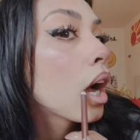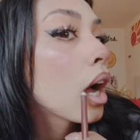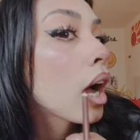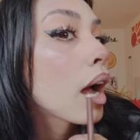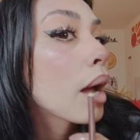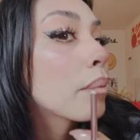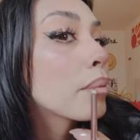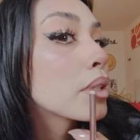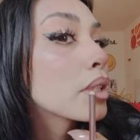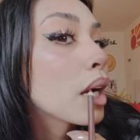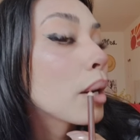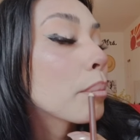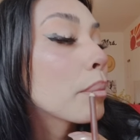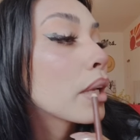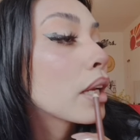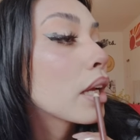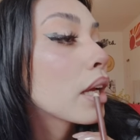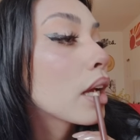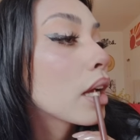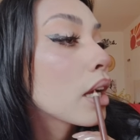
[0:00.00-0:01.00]
I'm
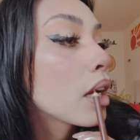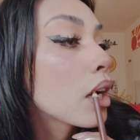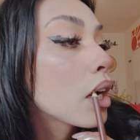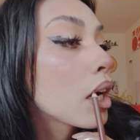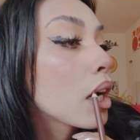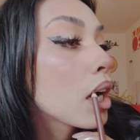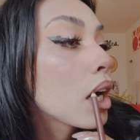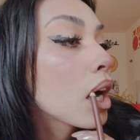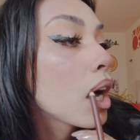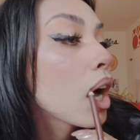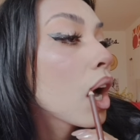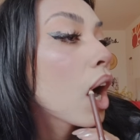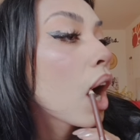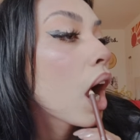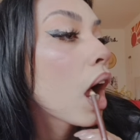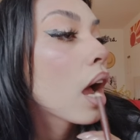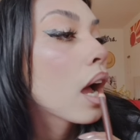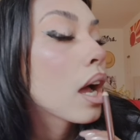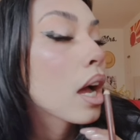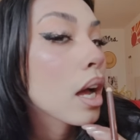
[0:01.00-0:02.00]
stopping it.
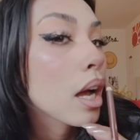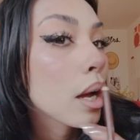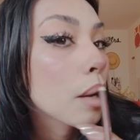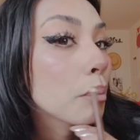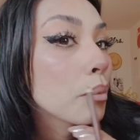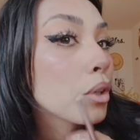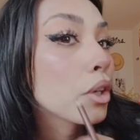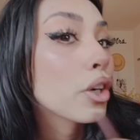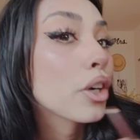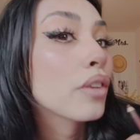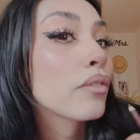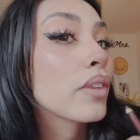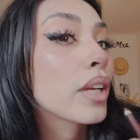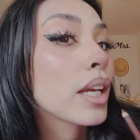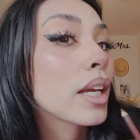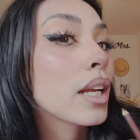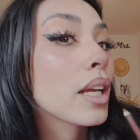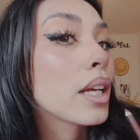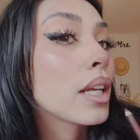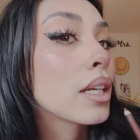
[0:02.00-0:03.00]
I'm curving
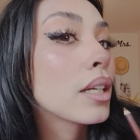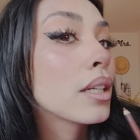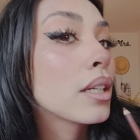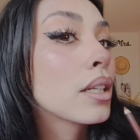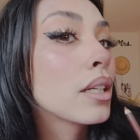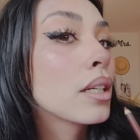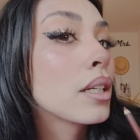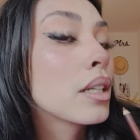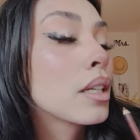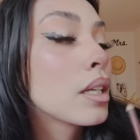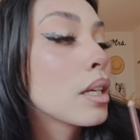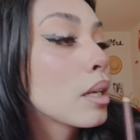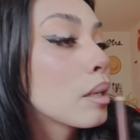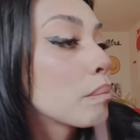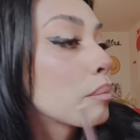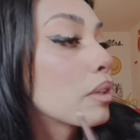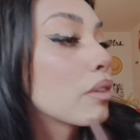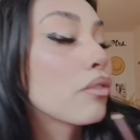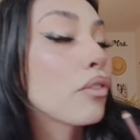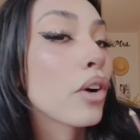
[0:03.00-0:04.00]
it in
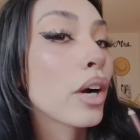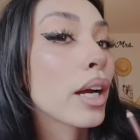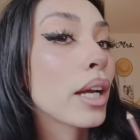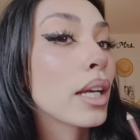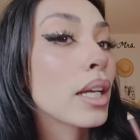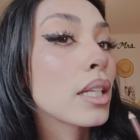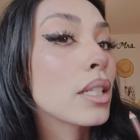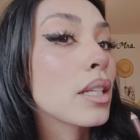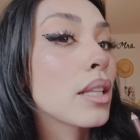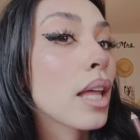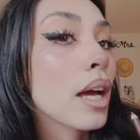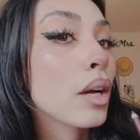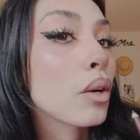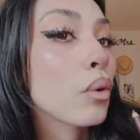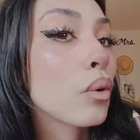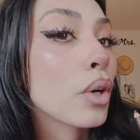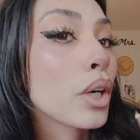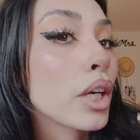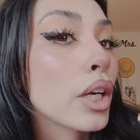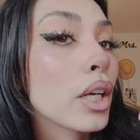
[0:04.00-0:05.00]
before I get to that
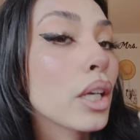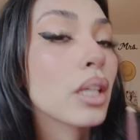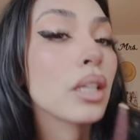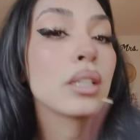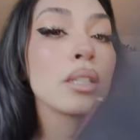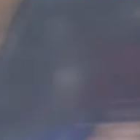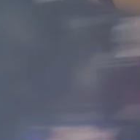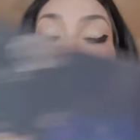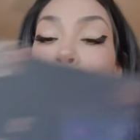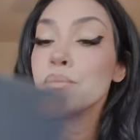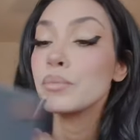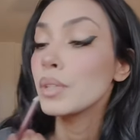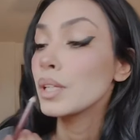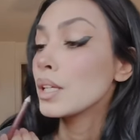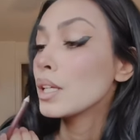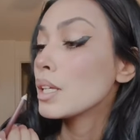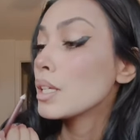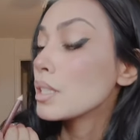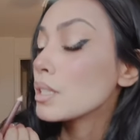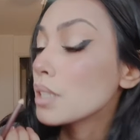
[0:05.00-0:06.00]
corner.
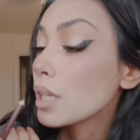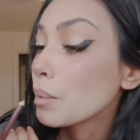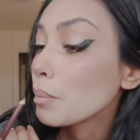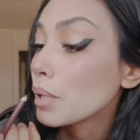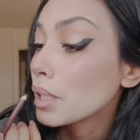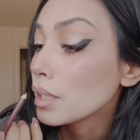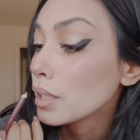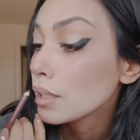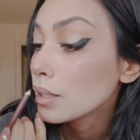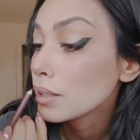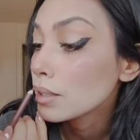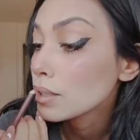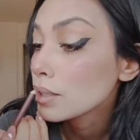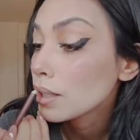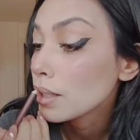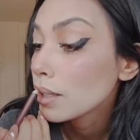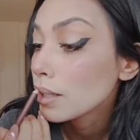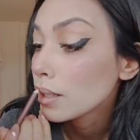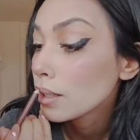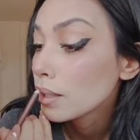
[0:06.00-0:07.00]
Same on the other
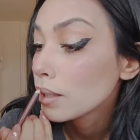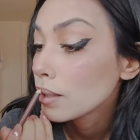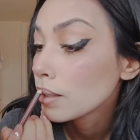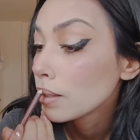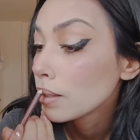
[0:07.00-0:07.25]
side.